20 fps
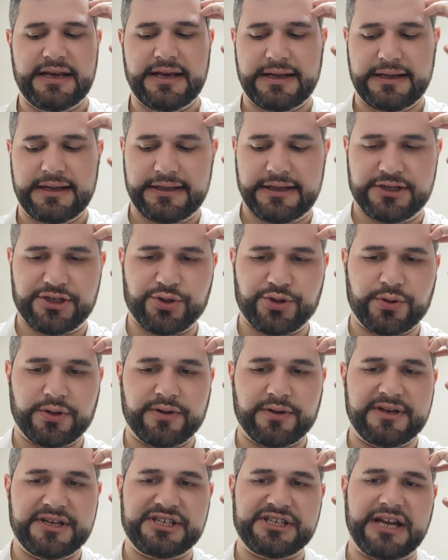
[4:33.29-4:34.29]
the
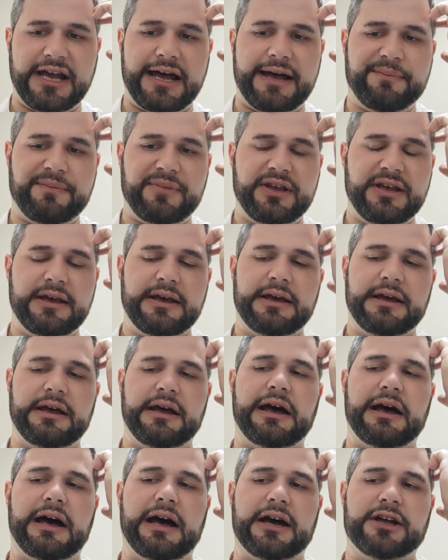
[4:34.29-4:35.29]
jewelry shop.
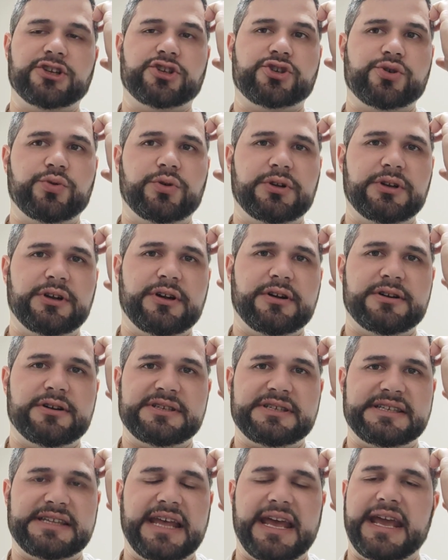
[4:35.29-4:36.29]

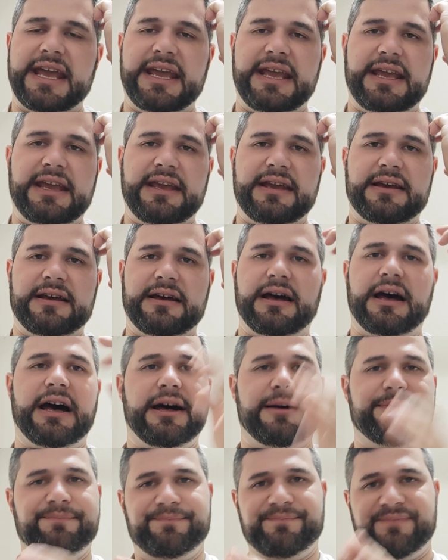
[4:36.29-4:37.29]
Jewelers they
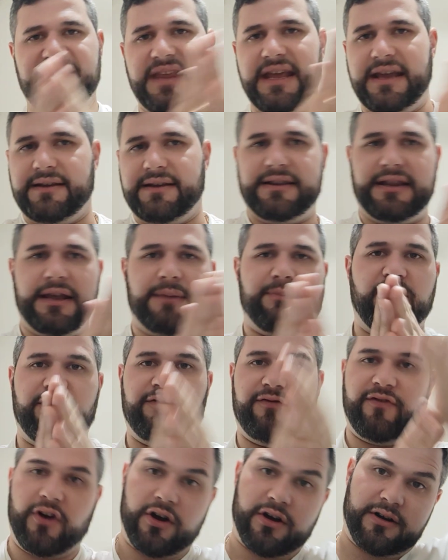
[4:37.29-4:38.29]

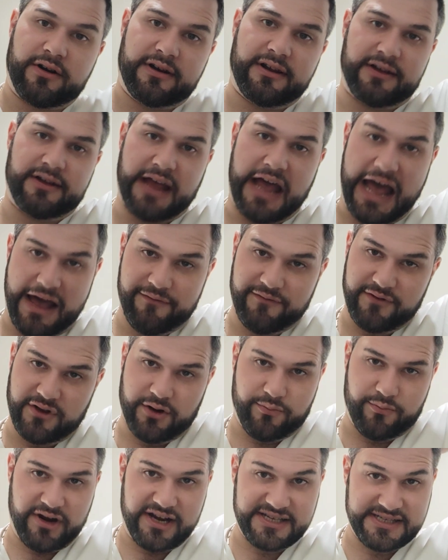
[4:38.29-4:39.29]
prefer to have your
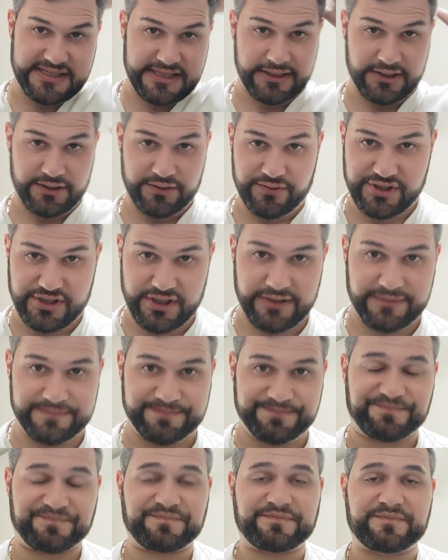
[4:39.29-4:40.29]
bracelet looser,
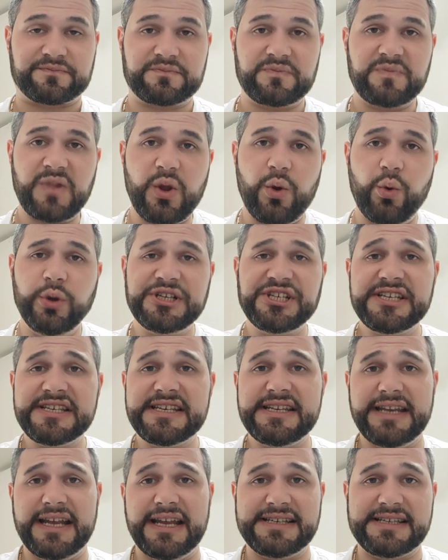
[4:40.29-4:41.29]
which
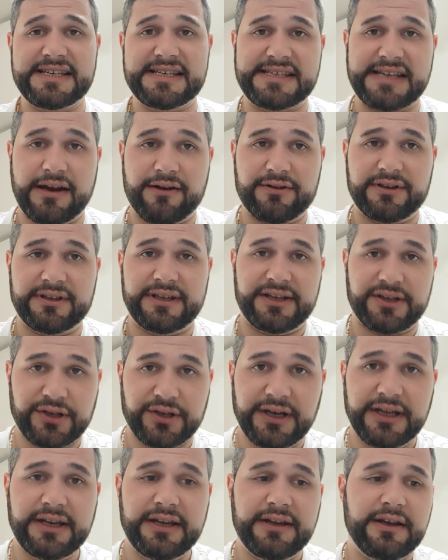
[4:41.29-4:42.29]
isn't necessarily
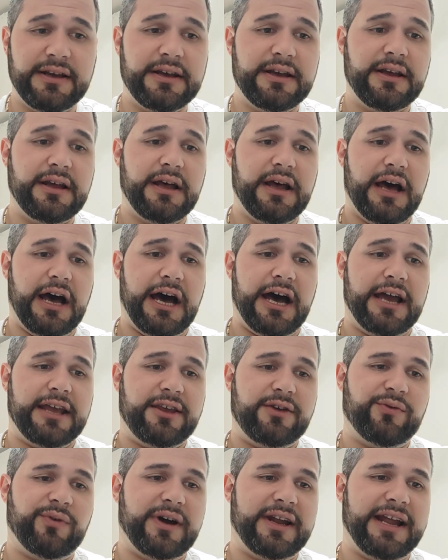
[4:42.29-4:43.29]
good.
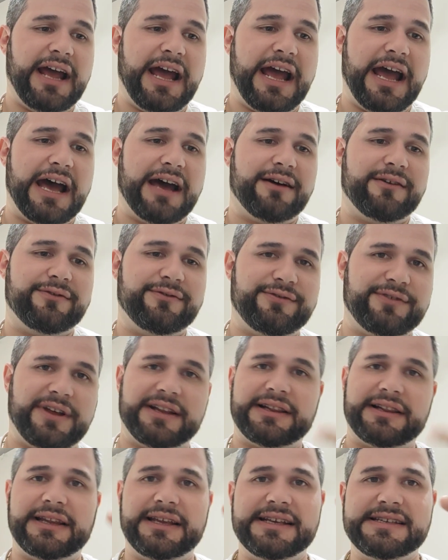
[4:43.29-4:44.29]
You want to have
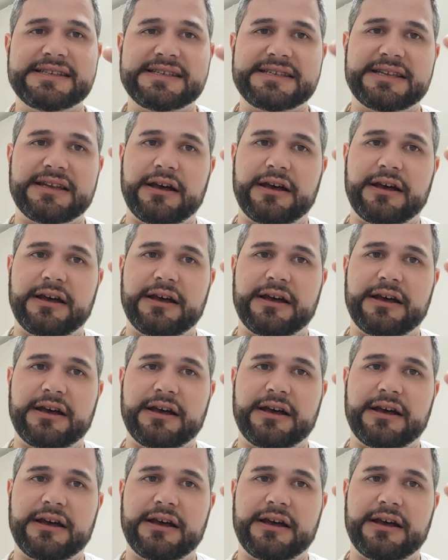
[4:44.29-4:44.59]
at least